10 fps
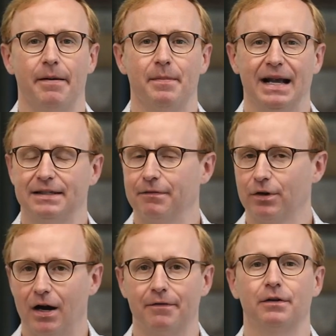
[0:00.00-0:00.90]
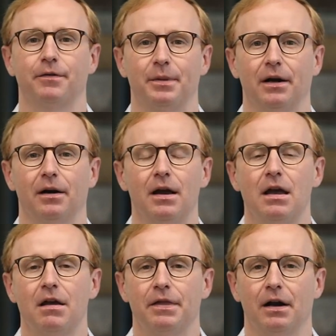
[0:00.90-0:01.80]
as they've recovered from
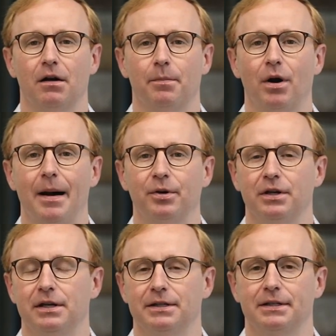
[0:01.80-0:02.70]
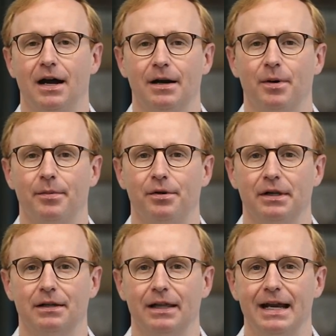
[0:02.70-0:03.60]
their property and stock bubble
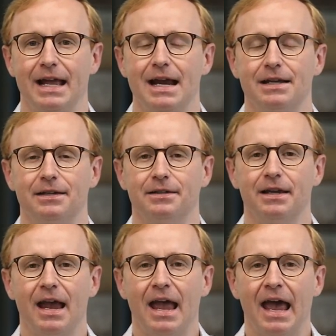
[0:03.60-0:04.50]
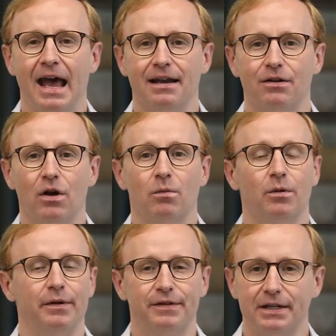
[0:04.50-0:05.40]
in the late 80s. And
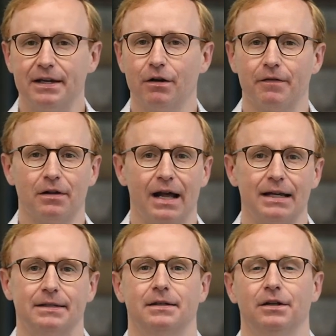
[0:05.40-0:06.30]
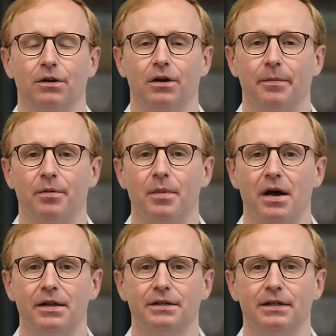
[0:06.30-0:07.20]
what we've seen over the last couple
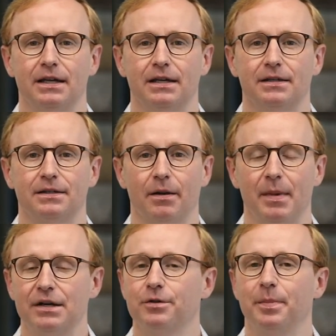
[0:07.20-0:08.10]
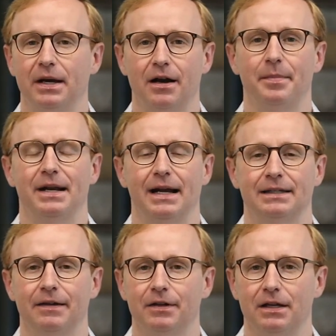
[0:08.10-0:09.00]
months is a major pickup in
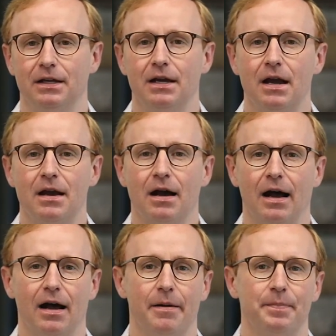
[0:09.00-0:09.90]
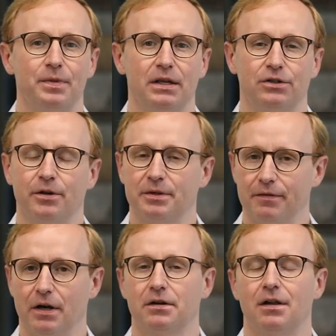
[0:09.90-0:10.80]
activity in terms of
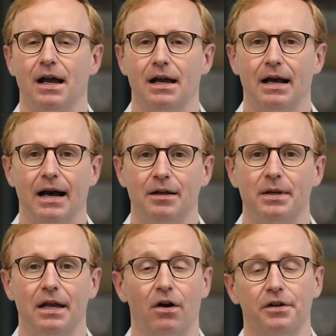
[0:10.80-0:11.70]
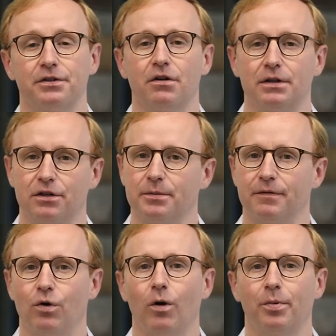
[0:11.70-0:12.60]
the underlying economy, and also in terms
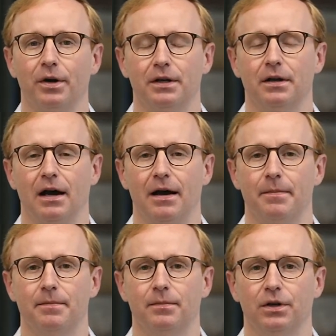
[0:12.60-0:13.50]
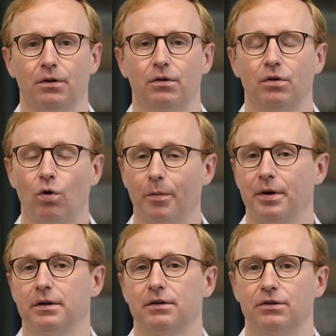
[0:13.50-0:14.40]
of corporate, the
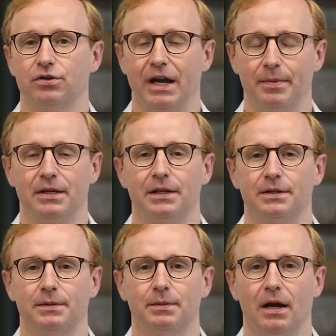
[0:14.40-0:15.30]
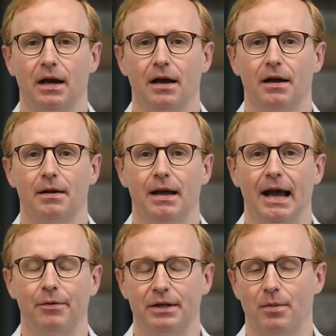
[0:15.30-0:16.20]
corporate Japanese
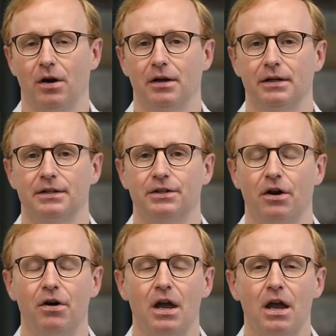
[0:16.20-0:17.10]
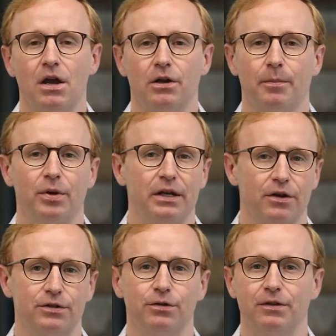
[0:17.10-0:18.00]
equity market. And so, putting
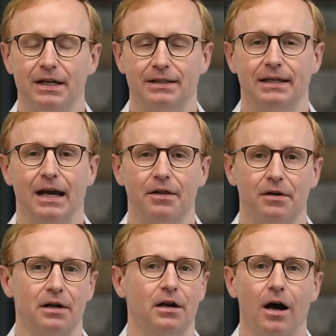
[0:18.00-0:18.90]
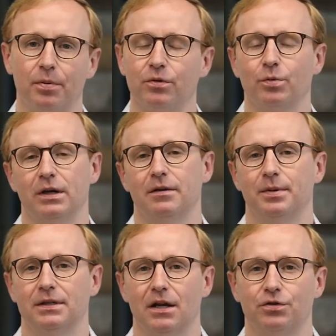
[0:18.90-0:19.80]
those two things together and coupled with a
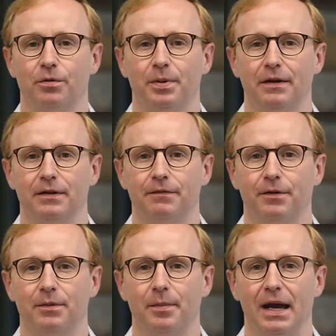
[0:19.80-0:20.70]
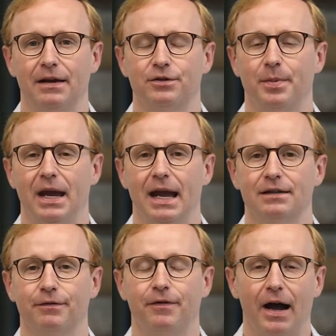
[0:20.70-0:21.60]
potential pivot from the Bank of
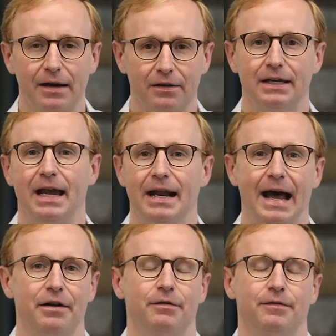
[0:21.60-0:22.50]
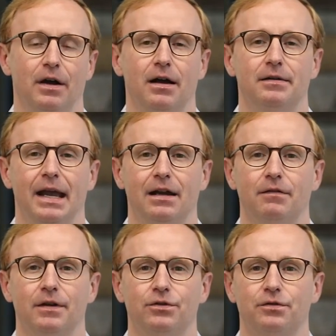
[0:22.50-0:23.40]
Japan to finally get out of
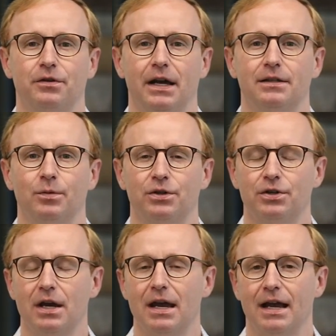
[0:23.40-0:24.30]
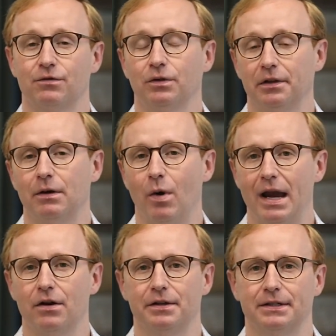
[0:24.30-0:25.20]
negative interest rates, which has really
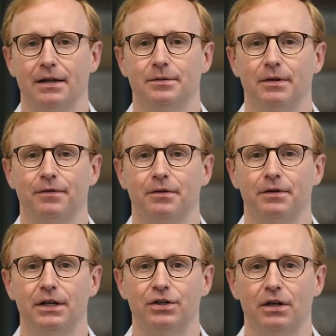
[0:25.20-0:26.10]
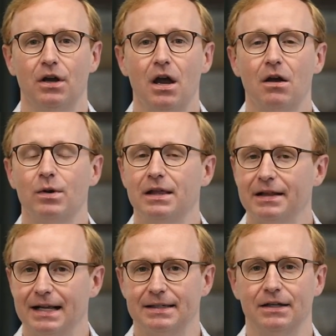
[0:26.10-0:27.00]
weighed on sentiment for the region, we
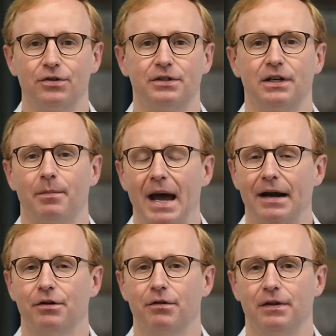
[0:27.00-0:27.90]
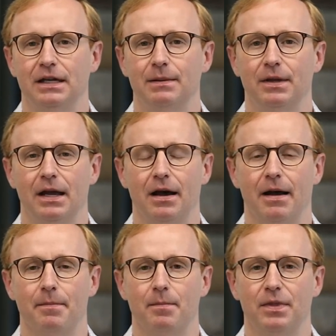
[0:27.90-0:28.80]
think that's an interesting macro theme
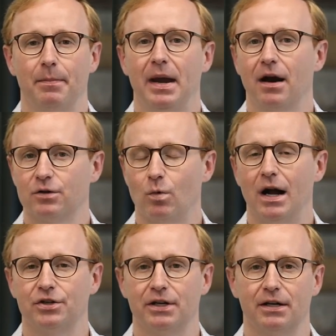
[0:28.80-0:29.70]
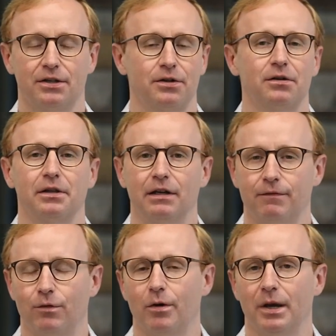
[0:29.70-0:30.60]
that bears watching and is certainly
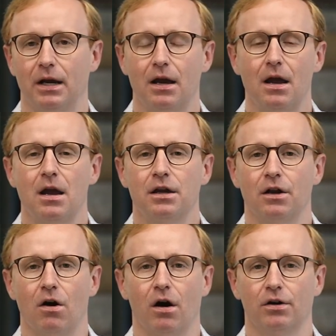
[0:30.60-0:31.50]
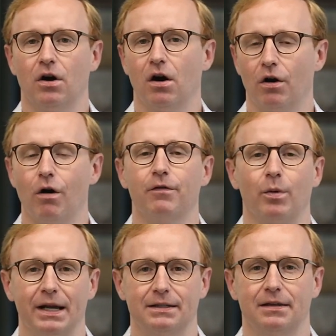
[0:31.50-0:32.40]
informing our
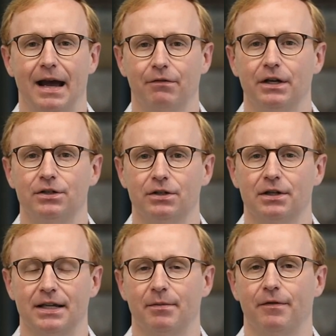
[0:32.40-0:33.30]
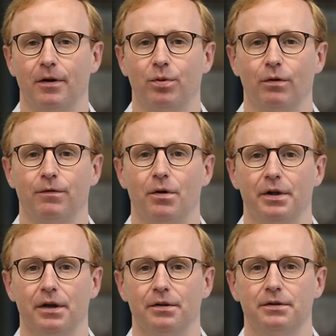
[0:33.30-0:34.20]
overweights to that region in some of our
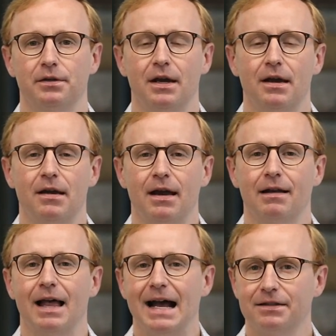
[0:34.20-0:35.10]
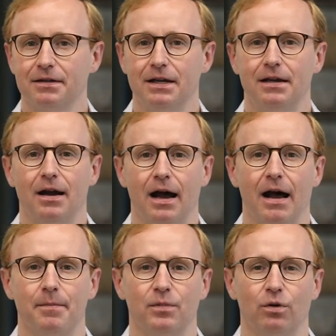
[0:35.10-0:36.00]
portfolios. And lastly,
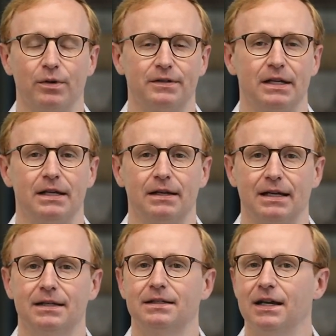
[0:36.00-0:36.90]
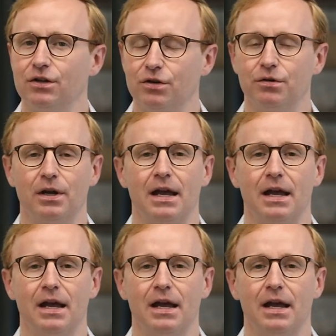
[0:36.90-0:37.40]
we've seen continued